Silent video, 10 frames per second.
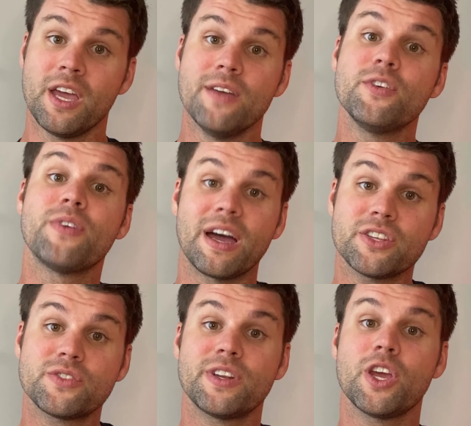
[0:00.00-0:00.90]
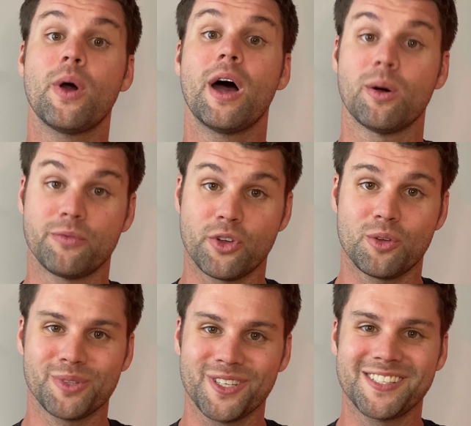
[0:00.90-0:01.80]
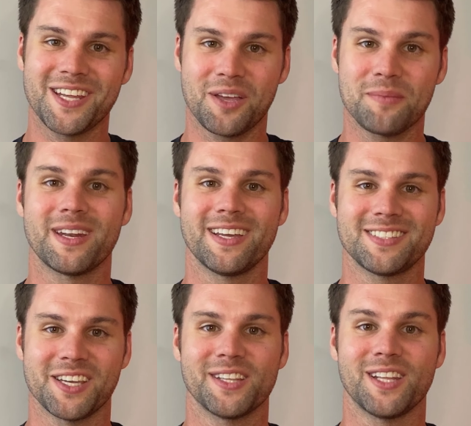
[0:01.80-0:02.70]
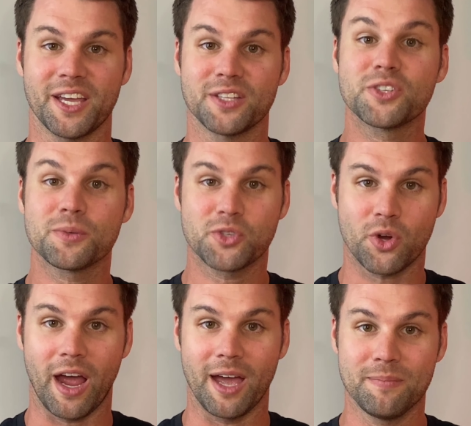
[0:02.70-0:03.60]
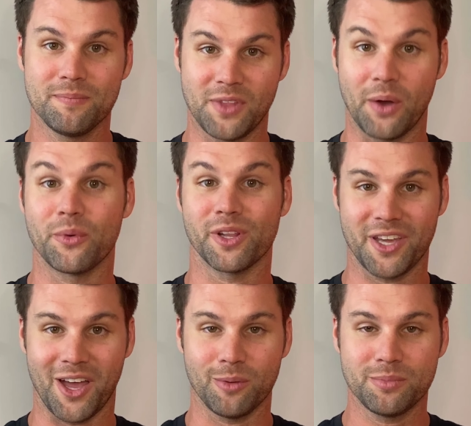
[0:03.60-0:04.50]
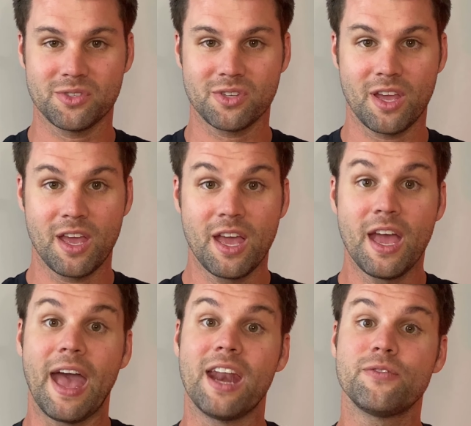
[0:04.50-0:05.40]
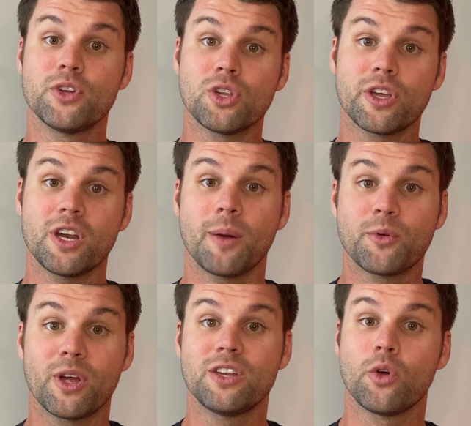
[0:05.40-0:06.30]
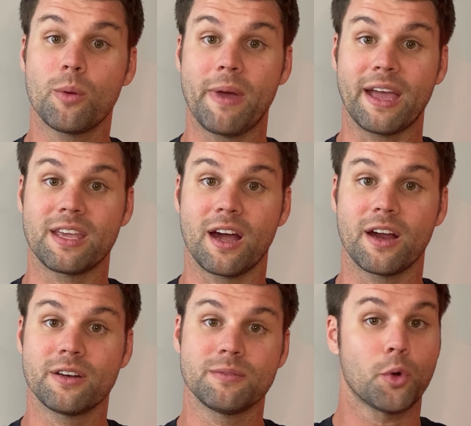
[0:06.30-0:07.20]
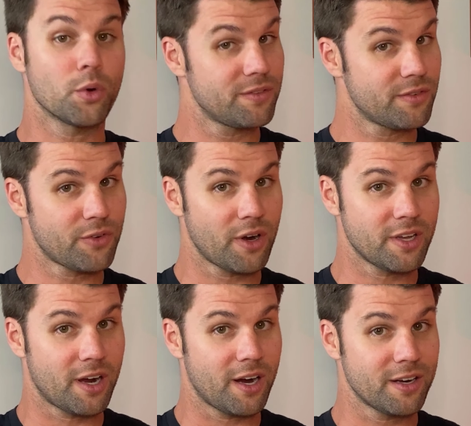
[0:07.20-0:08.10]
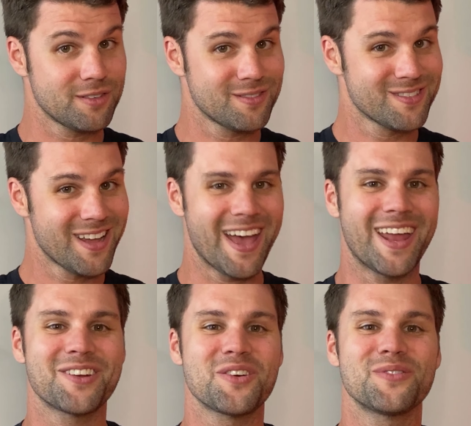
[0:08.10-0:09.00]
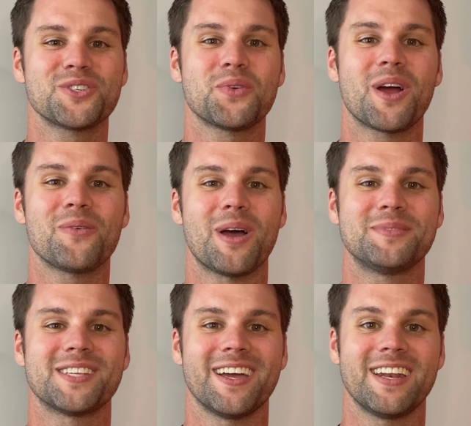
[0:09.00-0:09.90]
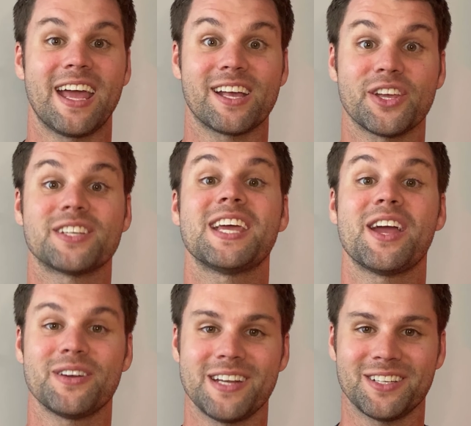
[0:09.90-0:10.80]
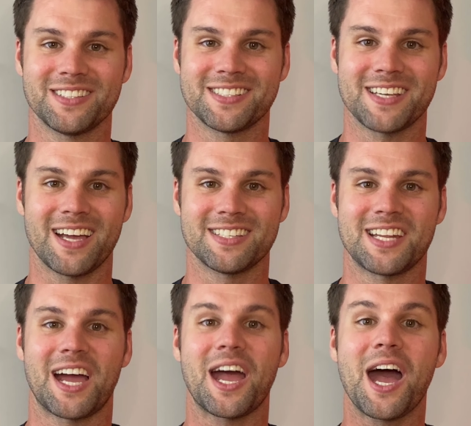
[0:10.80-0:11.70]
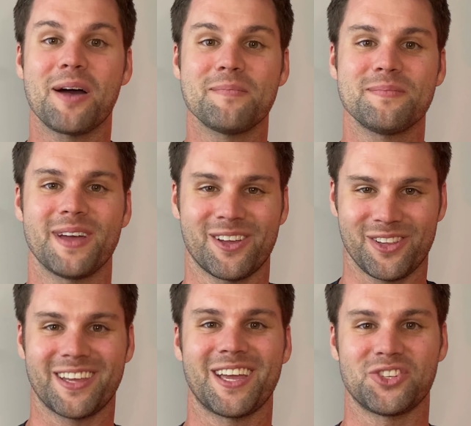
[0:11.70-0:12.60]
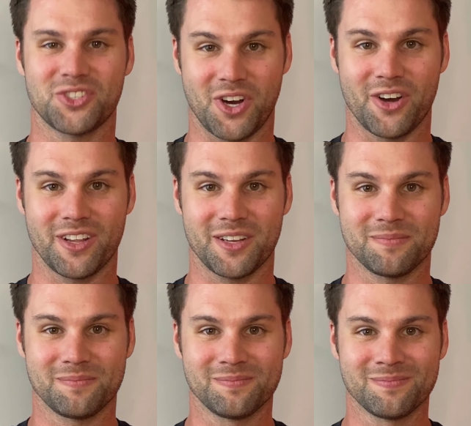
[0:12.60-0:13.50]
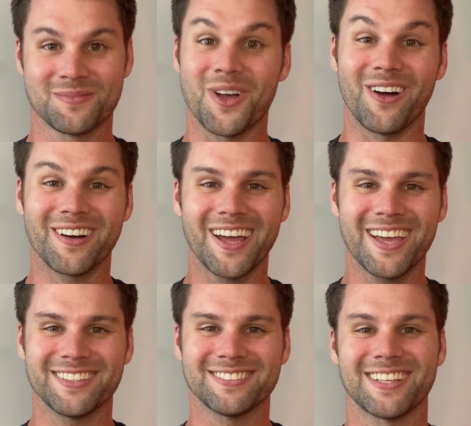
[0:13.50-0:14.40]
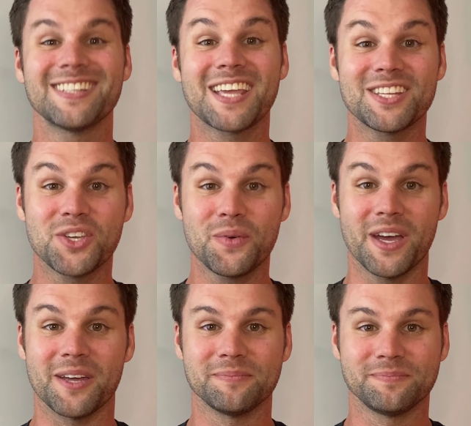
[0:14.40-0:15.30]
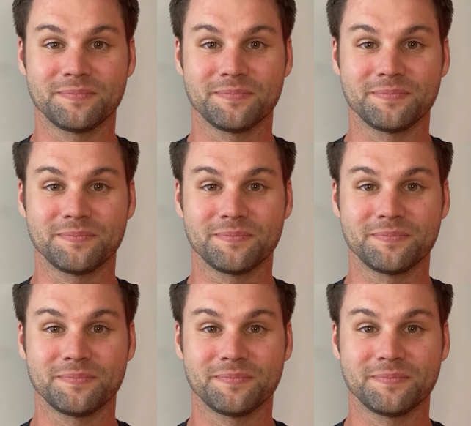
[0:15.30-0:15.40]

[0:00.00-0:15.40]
If you find this video helpful, please take a minute to hit like and subscribe. That really helps. And if you're looking to upgrade your backyard or even front yard, head on over to our website and click terraneldesigns.com and click Get Started. All right, let's get to it.